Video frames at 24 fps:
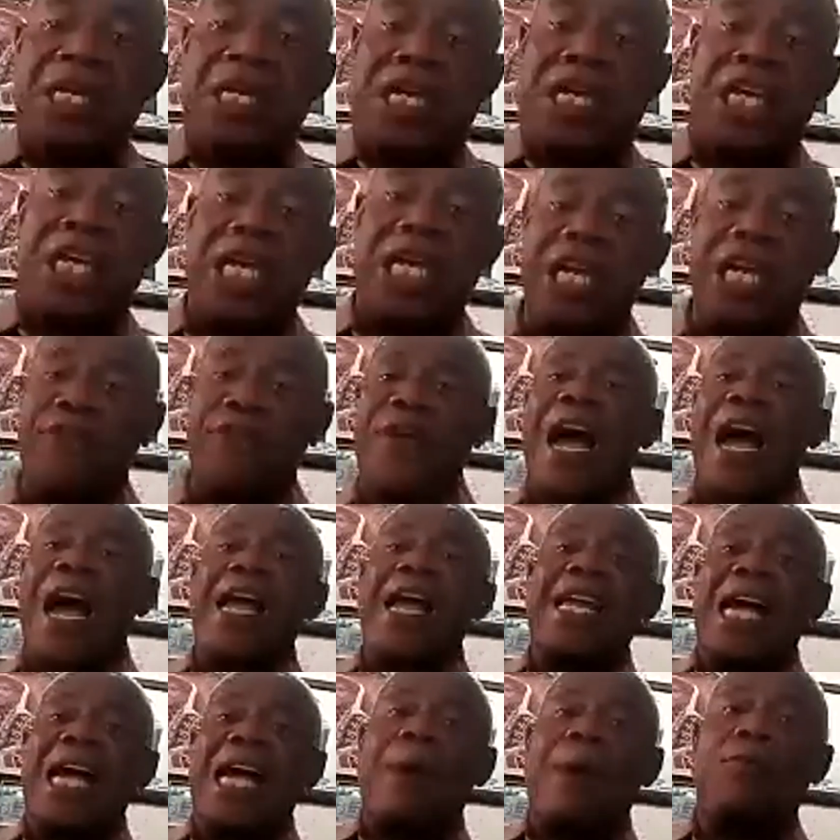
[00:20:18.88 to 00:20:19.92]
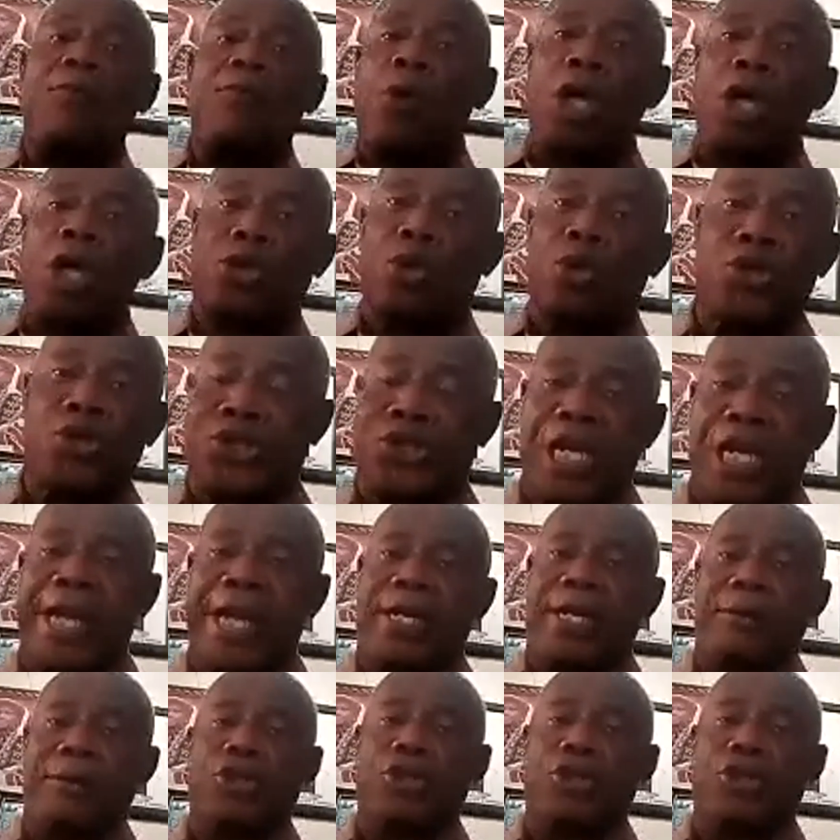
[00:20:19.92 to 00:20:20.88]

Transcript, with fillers: if I am what you say,